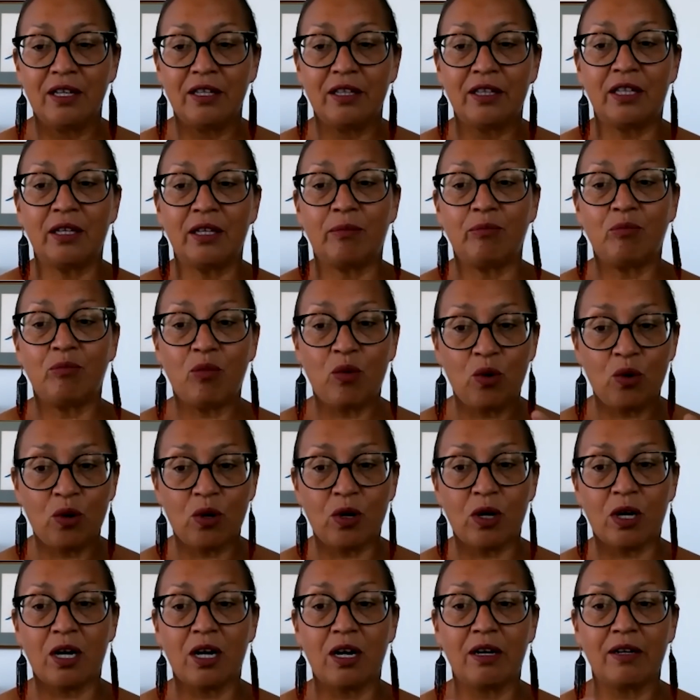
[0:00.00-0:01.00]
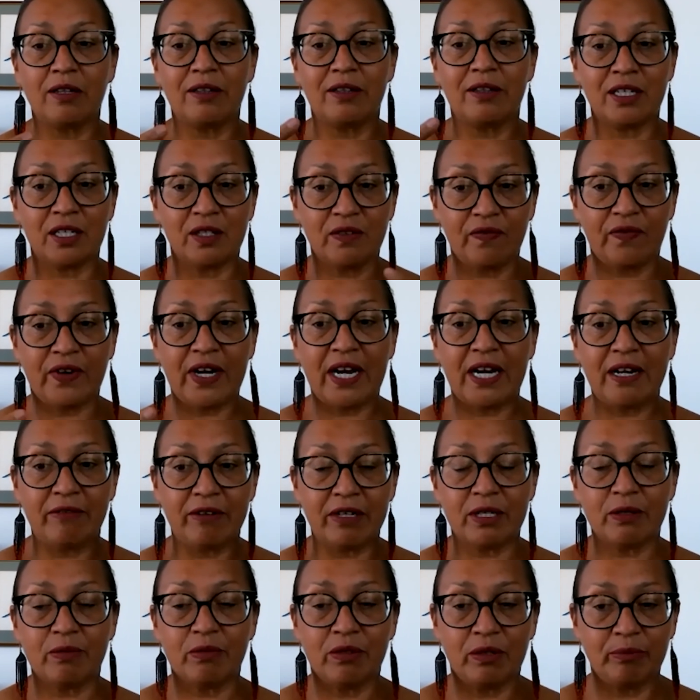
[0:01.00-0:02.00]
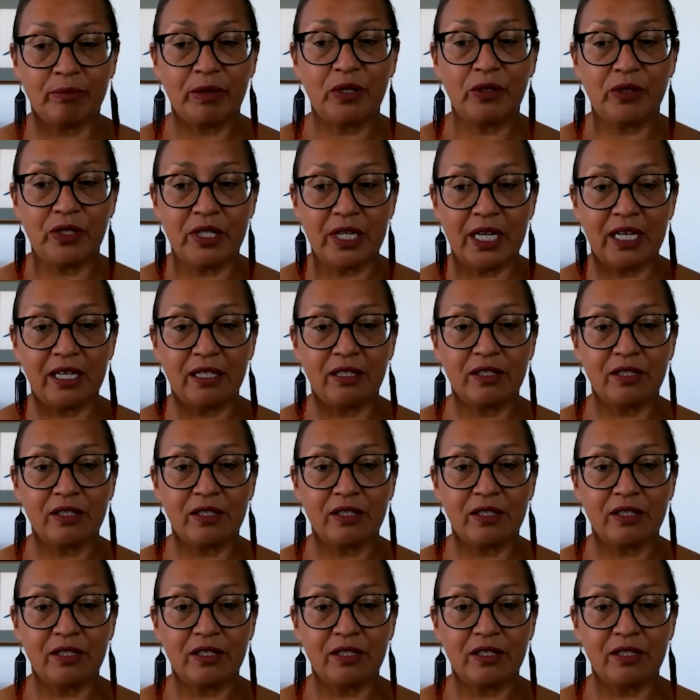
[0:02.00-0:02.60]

the more this virus will mutate.